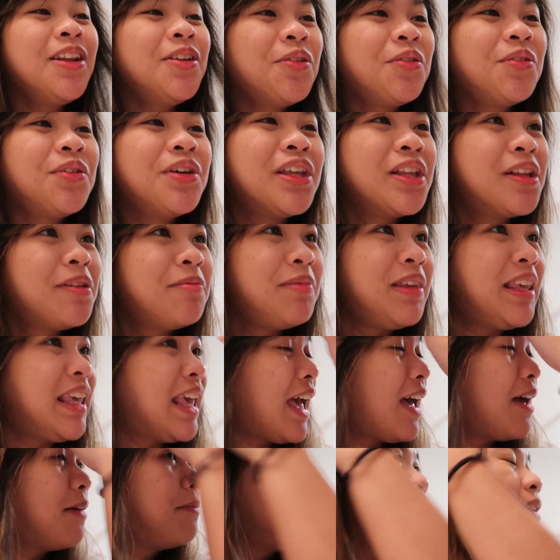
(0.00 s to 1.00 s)
know he'll be
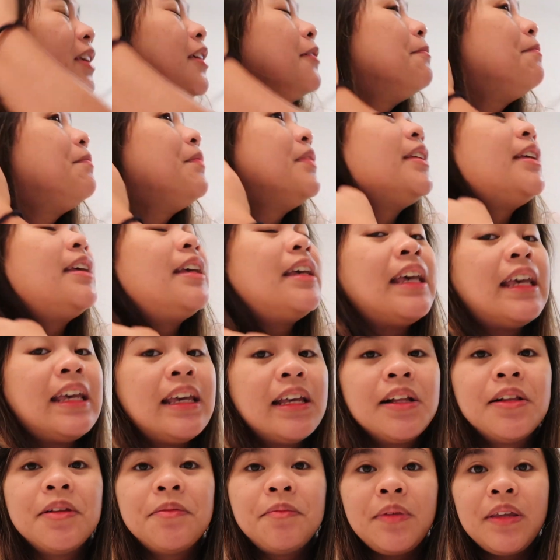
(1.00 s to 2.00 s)
happy
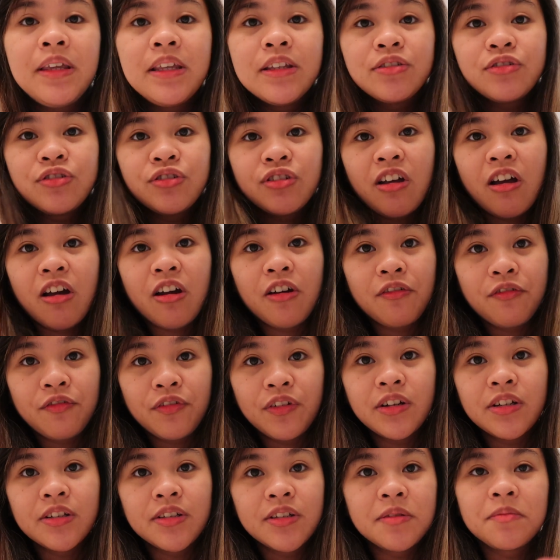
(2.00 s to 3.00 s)
he'll be in shock
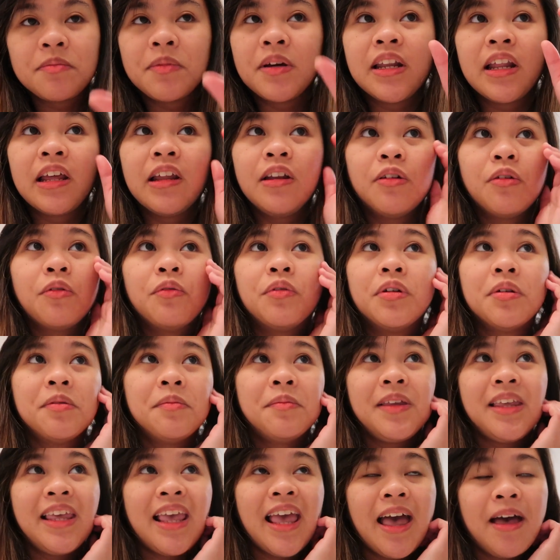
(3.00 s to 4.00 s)
first, but I know he'll
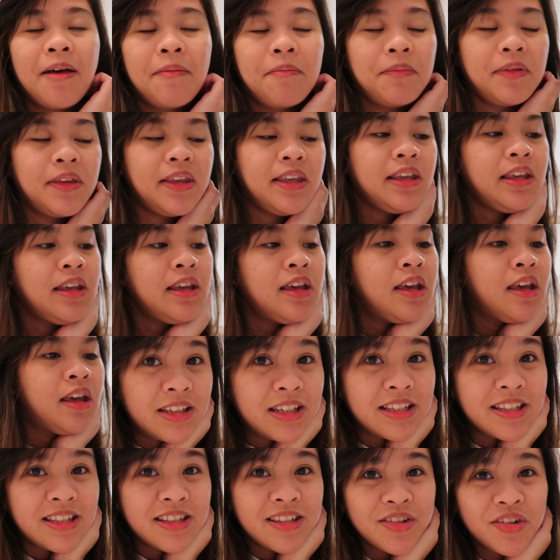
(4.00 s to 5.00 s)
be happy.
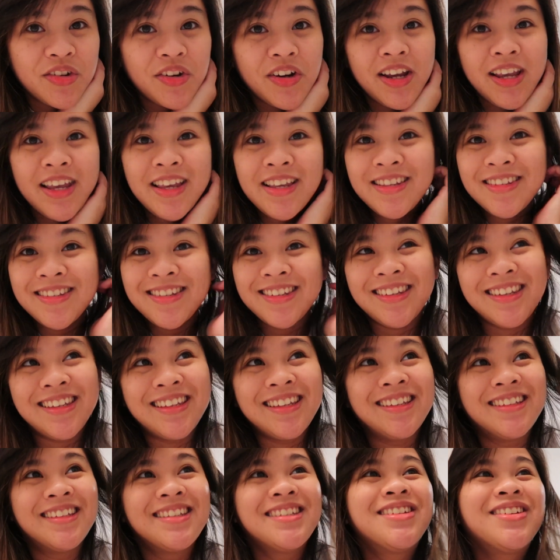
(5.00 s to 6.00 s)
It's
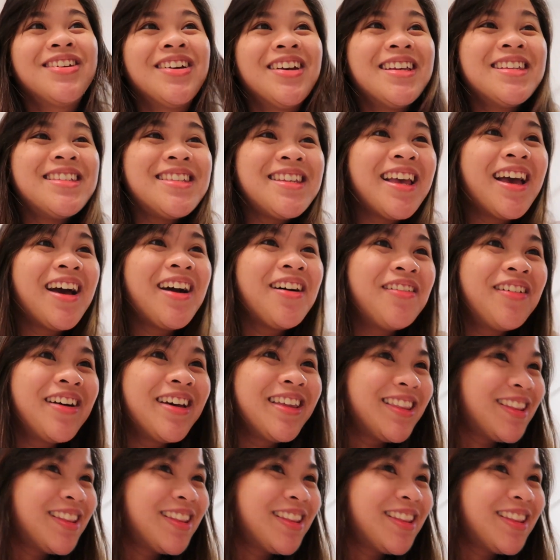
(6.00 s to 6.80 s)
crazy. It's crazy how I